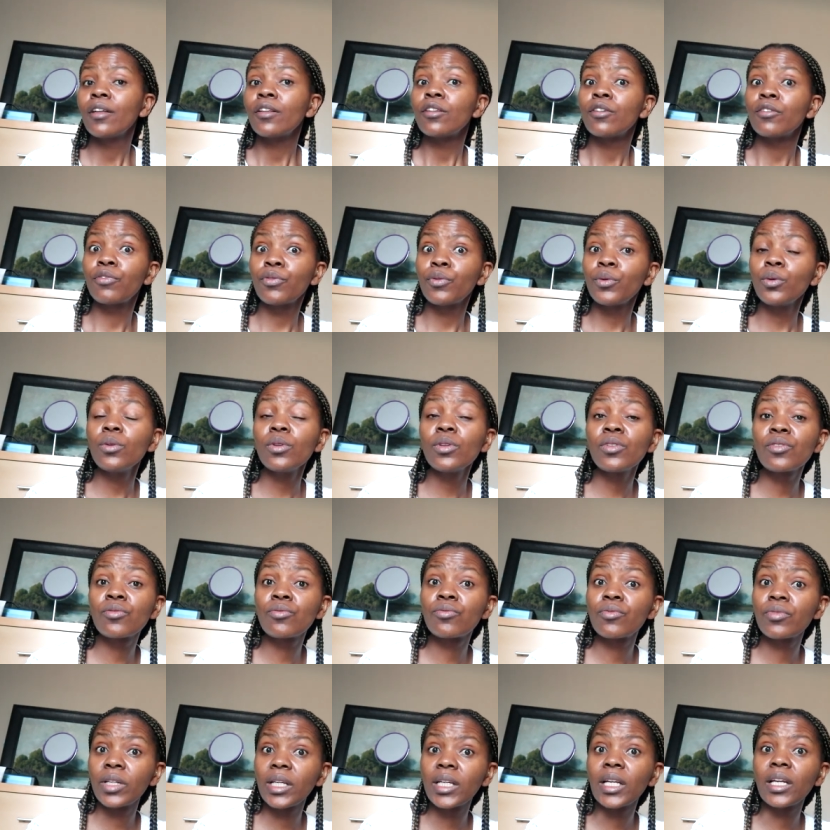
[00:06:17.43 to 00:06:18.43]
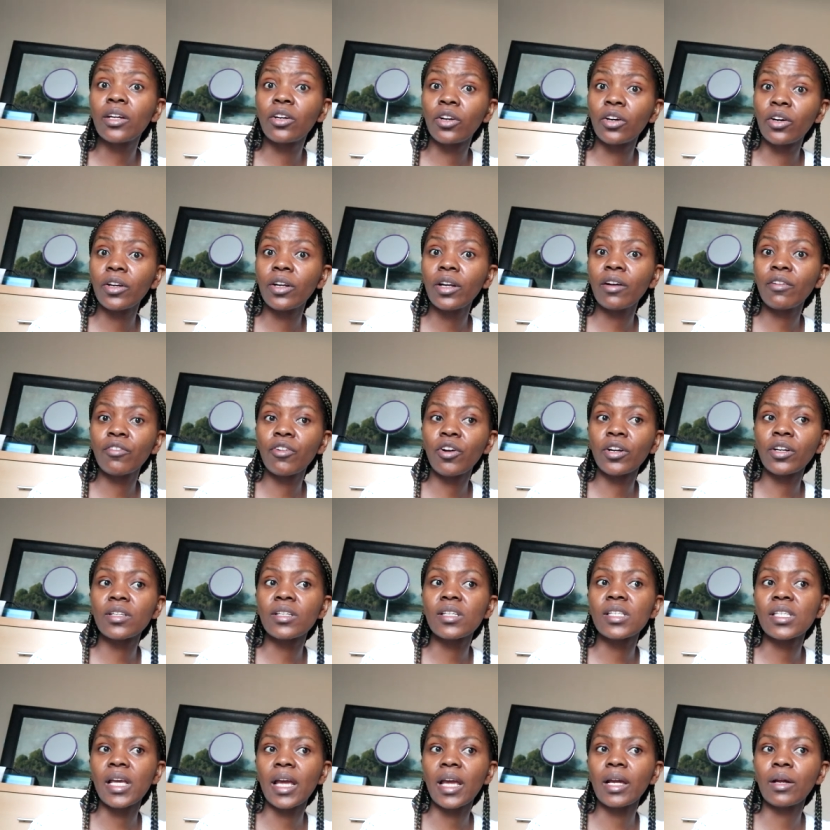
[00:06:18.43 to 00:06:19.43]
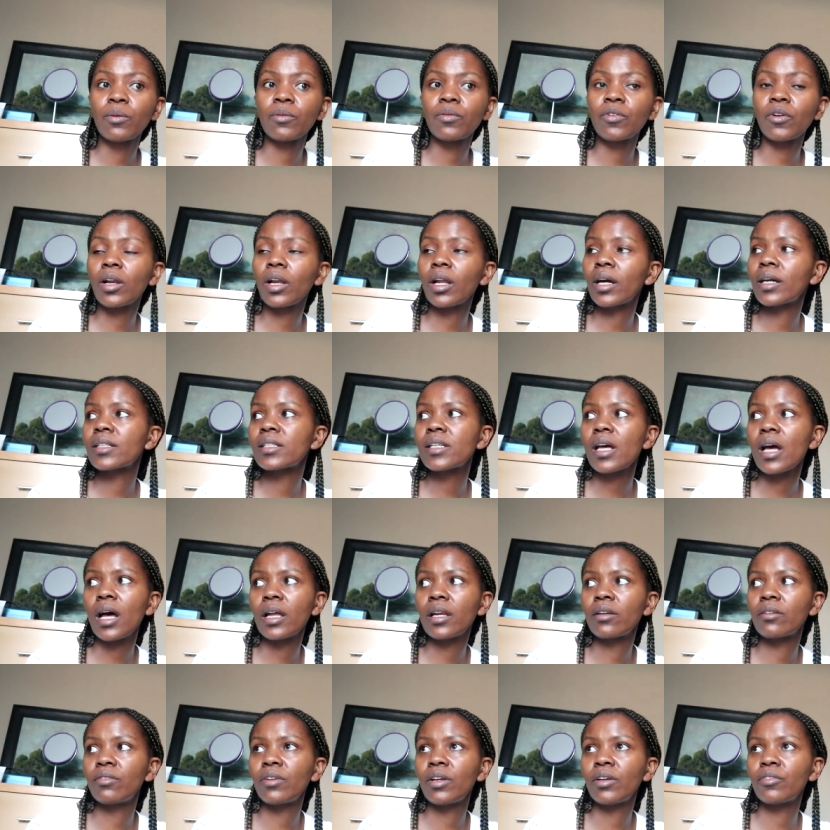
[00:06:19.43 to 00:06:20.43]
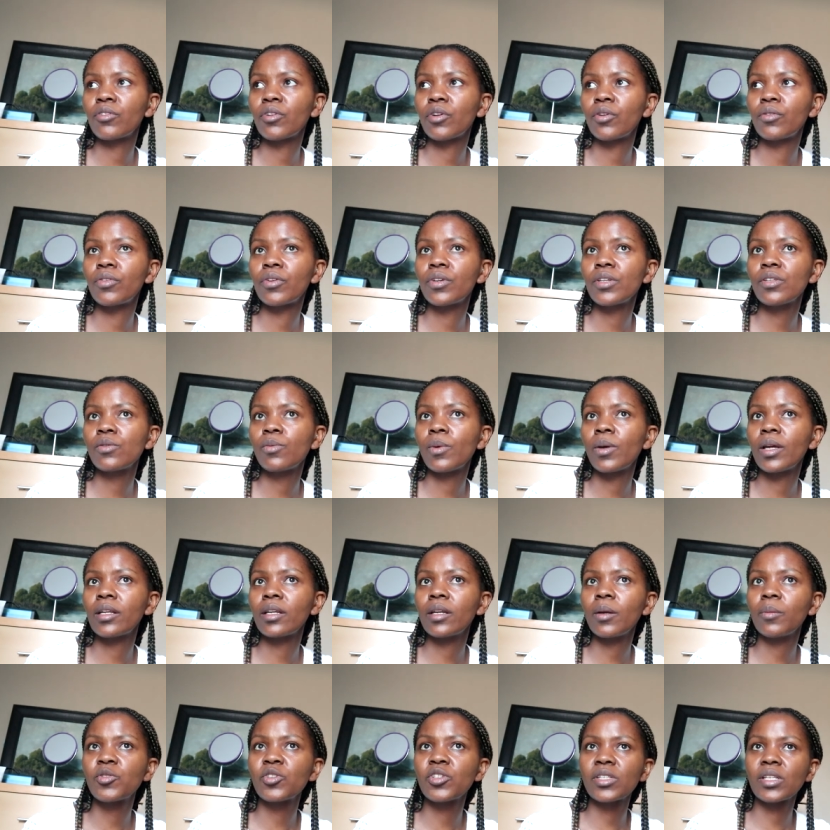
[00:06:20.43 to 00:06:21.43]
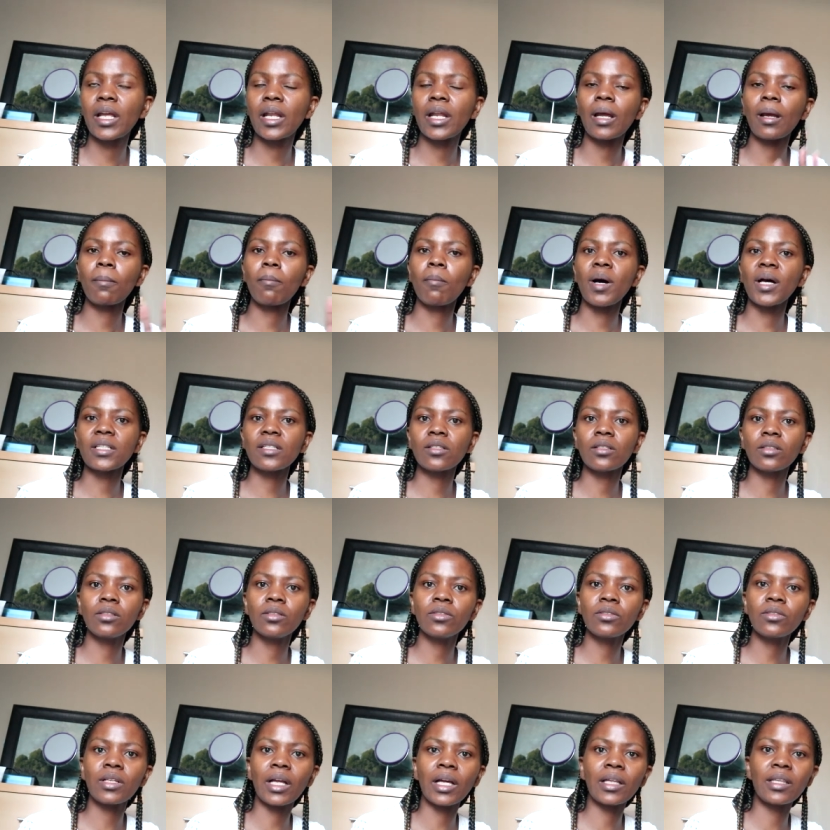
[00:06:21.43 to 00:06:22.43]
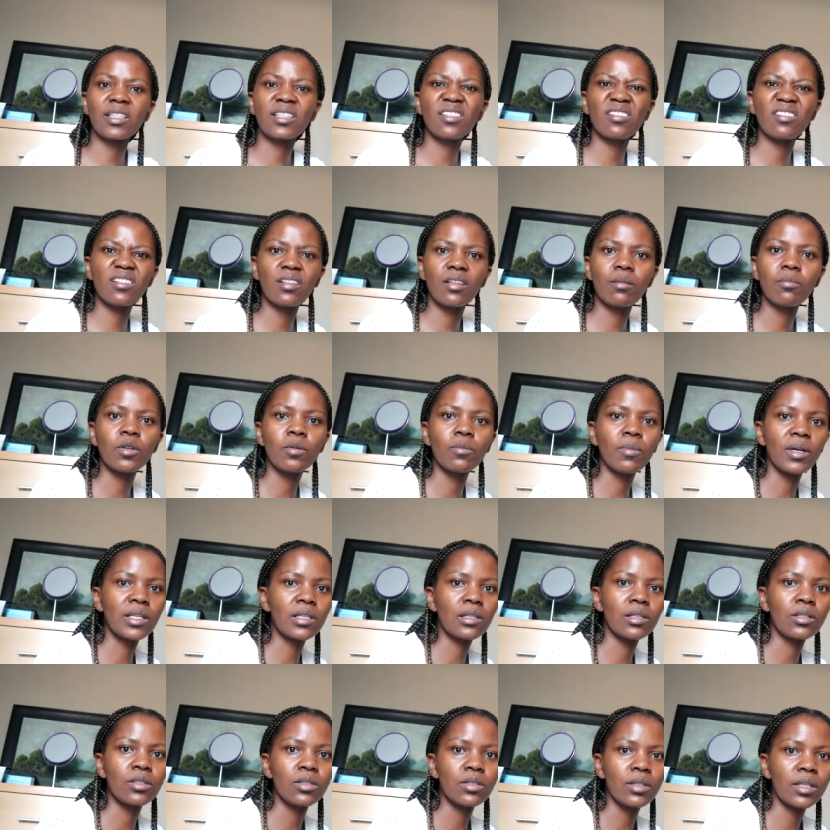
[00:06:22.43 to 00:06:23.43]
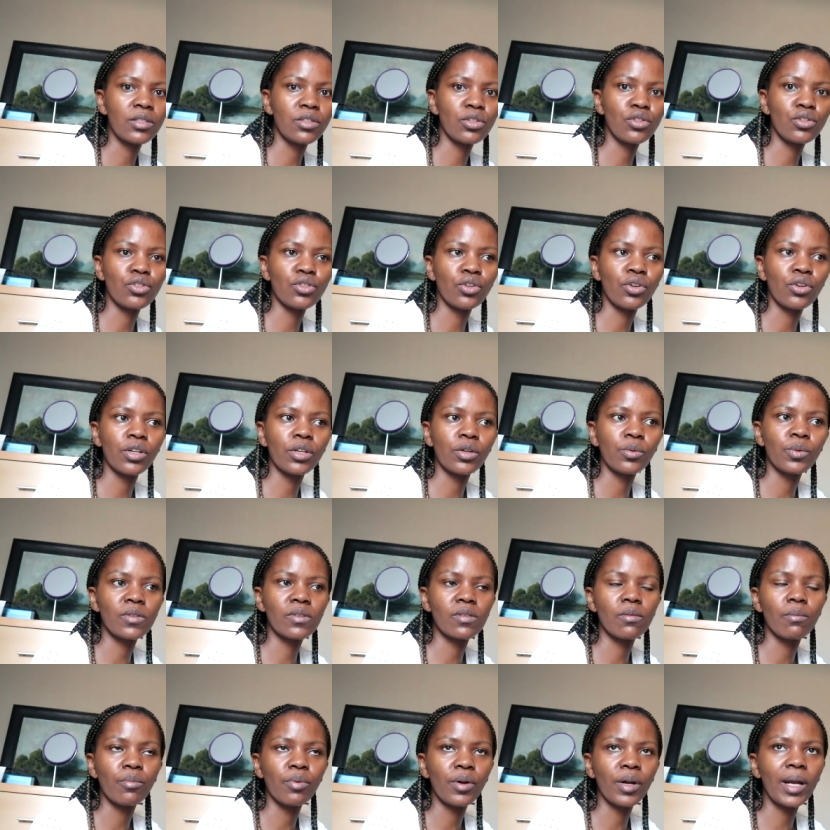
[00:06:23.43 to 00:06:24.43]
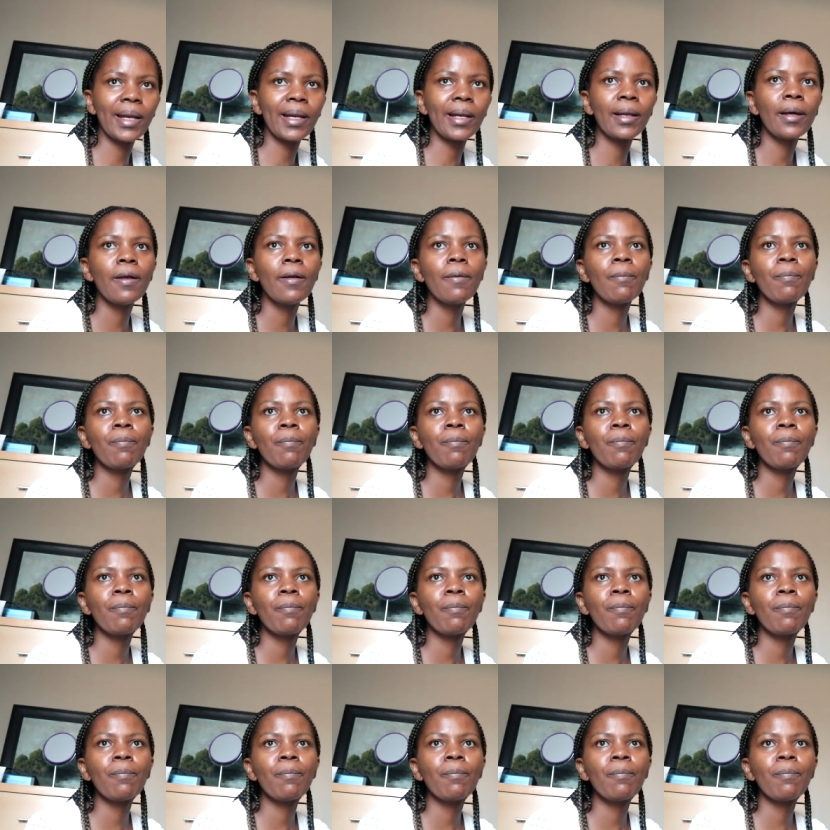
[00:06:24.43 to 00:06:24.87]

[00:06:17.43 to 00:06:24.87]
The food is really good, I've got to say. We've got like a ton of leftovers. We ended up just getting mussels, like the steamed mussels, as a starter with some bread,